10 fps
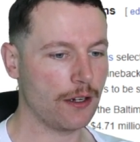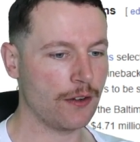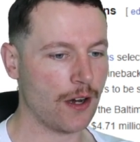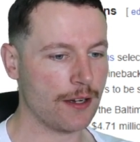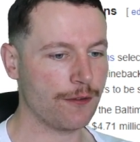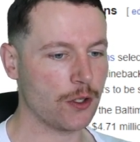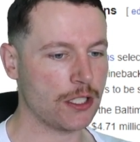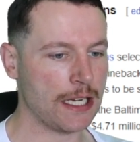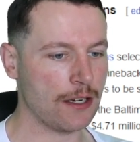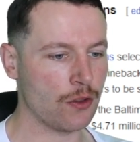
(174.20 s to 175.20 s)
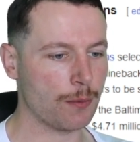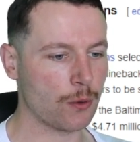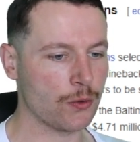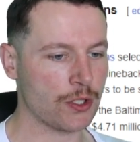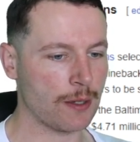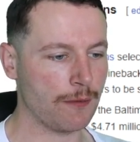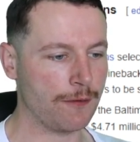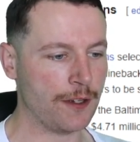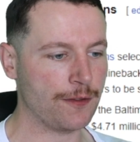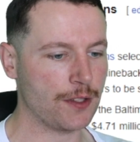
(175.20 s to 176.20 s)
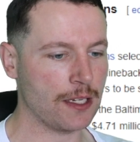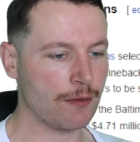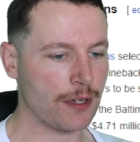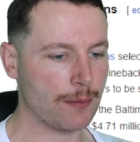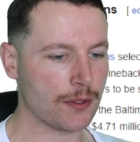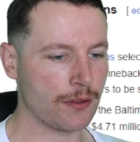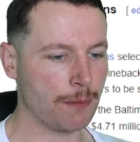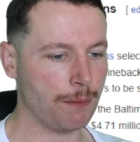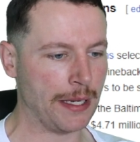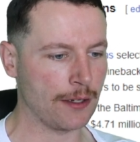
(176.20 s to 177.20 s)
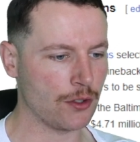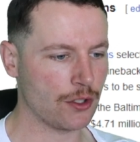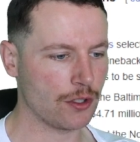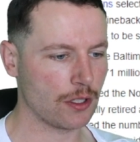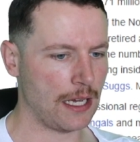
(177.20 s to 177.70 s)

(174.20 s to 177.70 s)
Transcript: 9'10 on the broad jump, 15 reps on the bench.